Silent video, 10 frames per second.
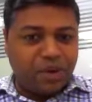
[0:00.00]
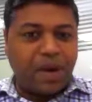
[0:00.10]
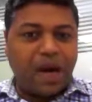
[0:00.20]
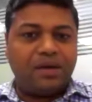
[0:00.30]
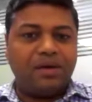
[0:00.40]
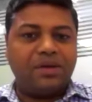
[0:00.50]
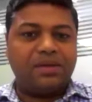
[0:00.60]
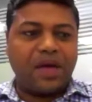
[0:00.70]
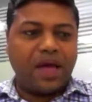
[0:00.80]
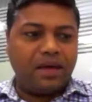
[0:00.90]
with
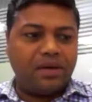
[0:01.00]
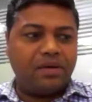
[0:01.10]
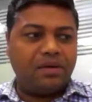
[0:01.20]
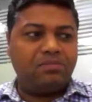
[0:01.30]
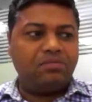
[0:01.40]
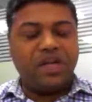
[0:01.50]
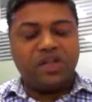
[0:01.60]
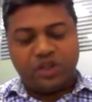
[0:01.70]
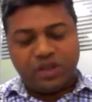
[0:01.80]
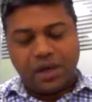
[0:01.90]
partners like
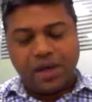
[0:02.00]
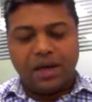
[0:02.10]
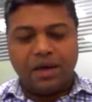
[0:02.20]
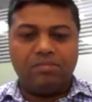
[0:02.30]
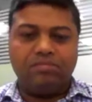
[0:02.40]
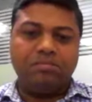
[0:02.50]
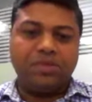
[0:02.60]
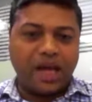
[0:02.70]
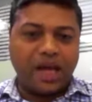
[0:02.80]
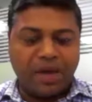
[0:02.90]
HCL,
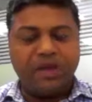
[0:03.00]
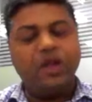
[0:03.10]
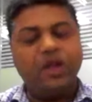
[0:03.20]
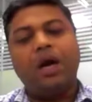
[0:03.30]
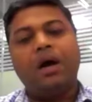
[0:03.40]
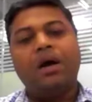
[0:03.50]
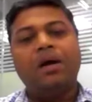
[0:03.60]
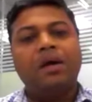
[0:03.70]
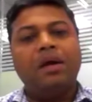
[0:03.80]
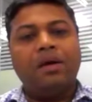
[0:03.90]
Tech Mahindra,
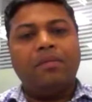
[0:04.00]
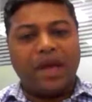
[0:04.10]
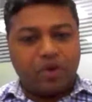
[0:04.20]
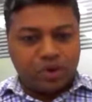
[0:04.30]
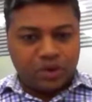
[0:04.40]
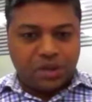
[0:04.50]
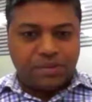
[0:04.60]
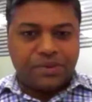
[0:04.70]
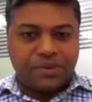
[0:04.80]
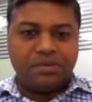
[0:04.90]

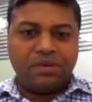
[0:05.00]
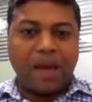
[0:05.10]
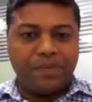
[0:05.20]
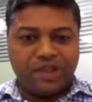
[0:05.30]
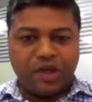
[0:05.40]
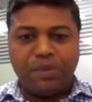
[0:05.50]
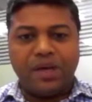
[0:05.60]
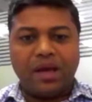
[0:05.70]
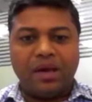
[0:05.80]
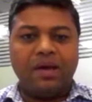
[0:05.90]
Microsoft,
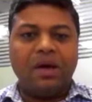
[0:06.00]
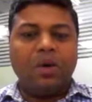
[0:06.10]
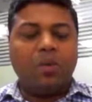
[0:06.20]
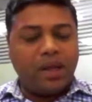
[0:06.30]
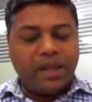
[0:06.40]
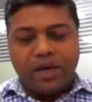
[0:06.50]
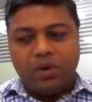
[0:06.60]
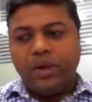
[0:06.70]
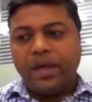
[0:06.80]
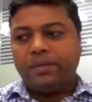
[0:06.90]
Capgemini. What they're
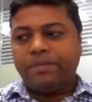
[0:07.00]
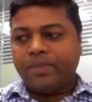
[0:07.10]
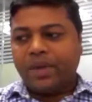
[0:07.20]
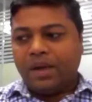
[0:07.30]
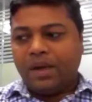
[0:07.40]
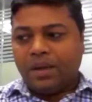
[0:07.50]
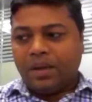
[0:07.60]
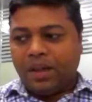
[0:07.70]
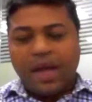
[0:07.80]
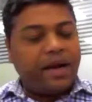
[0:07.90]
doing,
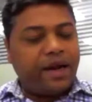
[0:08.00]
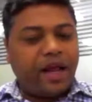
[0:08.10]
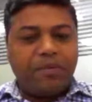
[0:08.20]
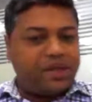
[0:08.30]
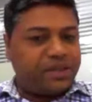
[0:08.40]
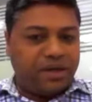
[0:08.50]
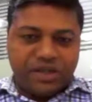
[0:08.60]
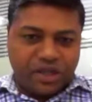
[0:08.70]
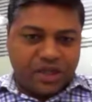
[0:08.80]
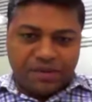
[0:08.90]
they are tech-based
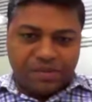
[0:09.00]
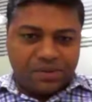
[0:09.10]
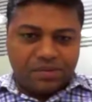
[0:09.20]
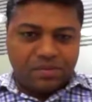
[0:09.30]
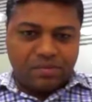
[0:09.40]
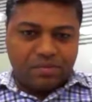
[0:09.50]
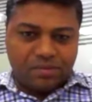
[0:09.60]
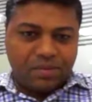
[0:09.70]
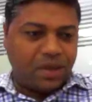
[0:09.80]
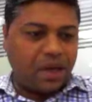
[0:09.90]
initiatives.
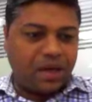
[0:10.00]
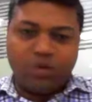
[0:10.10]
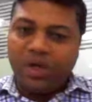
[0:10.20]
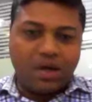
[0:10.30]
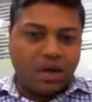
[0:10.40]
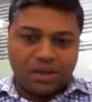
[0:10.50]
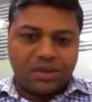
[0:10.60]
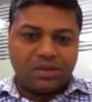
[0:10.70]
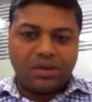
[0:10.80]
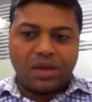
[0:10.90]
They are
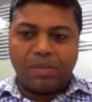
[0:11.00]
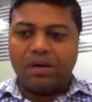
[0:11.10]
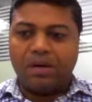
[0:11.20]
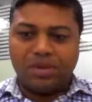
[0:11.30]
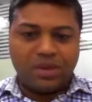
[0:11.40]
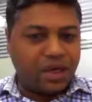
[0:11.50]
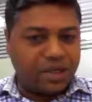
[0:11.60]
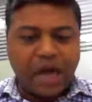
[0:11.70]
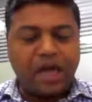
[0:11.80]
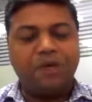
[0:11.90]
unicorns, they're
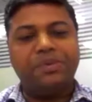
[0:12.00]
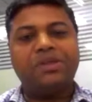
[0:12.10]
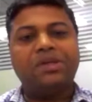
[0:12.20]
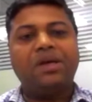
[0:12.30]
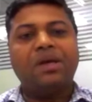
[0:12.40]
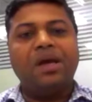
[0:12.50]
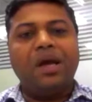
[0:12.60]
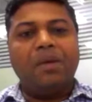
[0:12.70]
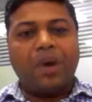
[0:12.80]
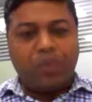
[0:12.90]
startups.
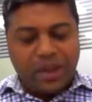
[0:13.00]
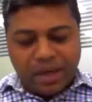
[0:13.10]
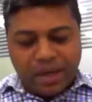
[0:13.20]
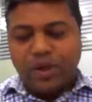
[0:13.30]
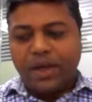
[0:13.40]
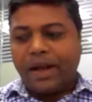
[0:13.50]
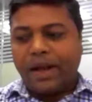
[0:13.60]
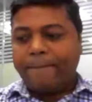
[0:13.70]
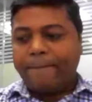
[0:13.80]
But what they're doing,